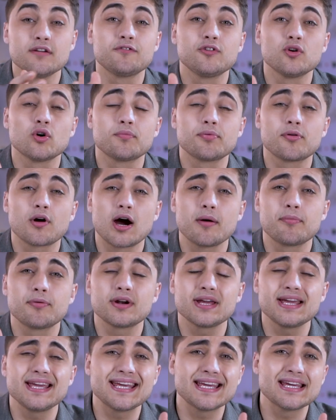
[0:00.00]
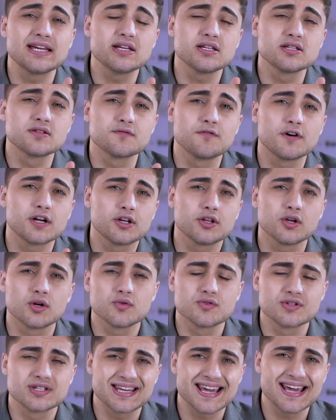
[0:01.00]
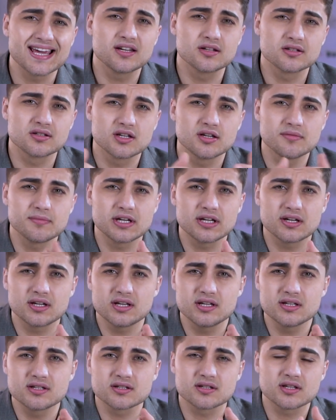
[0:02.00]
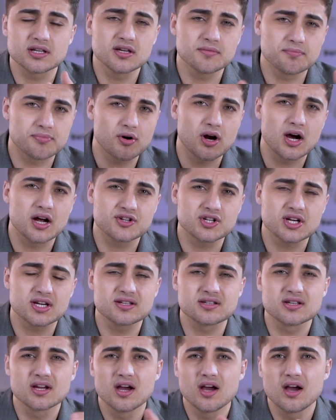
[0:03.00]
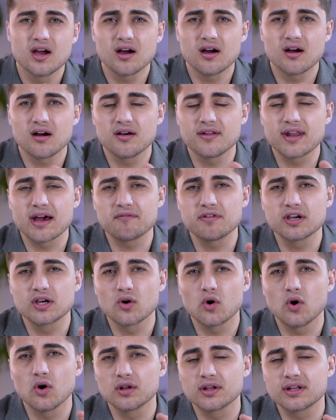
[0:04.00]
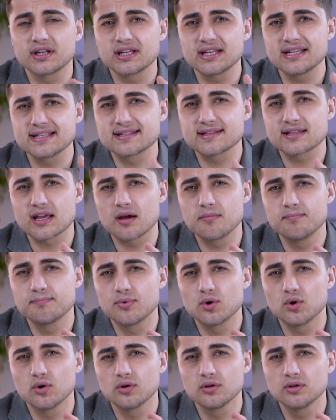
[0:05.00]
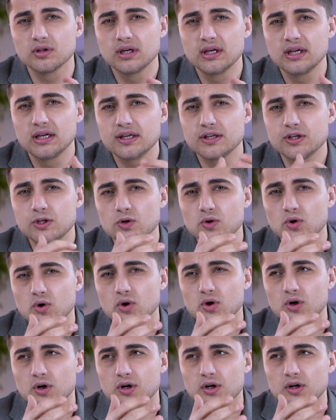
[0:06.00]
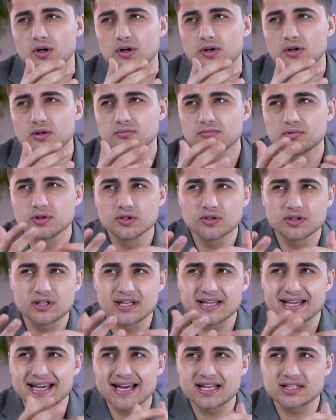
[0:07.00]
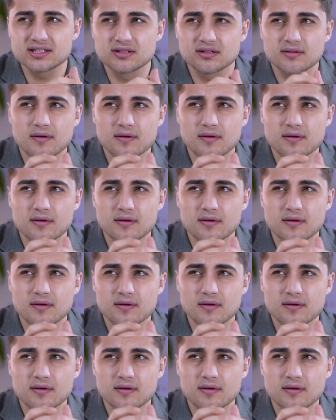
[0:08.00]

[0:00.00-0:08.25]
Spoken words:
your property is one of those gated communities, the projects, that we call in Istanbul, you're looking at